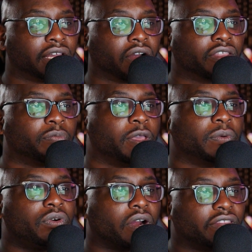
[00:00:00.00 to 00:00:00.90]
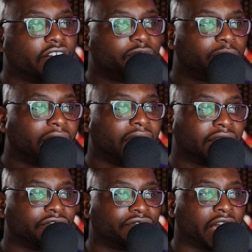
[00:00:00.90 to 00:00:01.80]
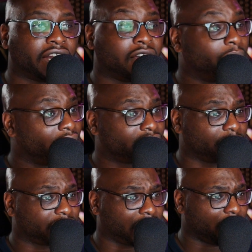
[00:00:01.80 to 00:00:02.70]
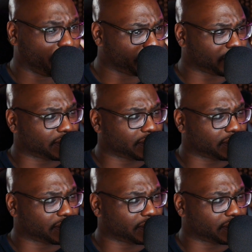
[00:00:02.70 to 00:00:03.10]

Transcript: are the people who are left behind fighting amongst themselves?